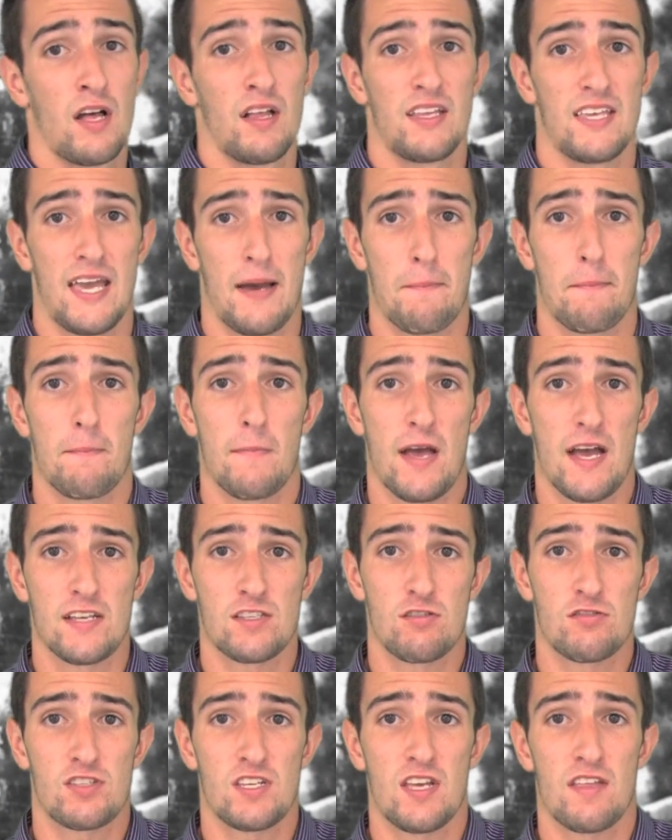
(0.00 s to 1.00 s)
Yep, as
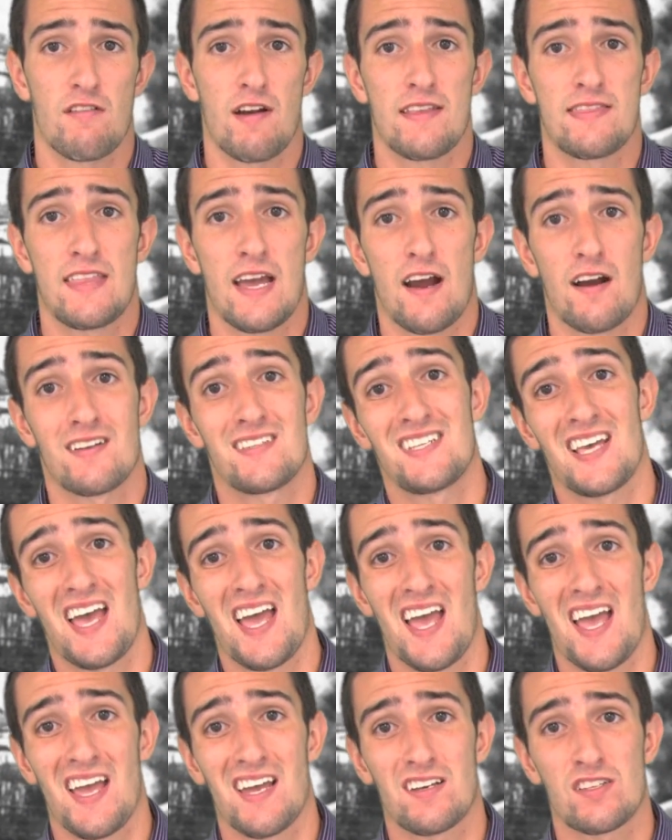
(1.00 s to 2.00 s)
you see right there,
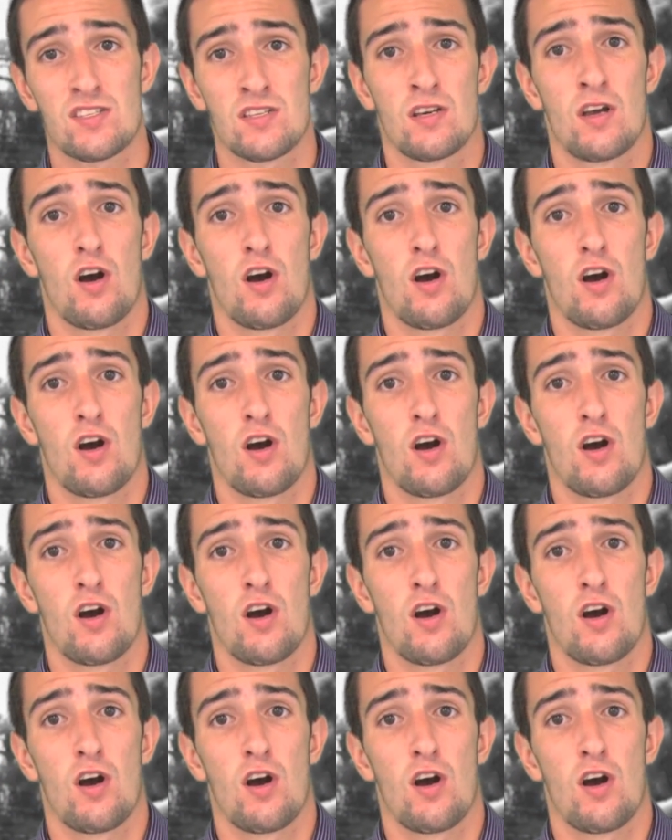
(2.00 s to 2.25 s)
tanks,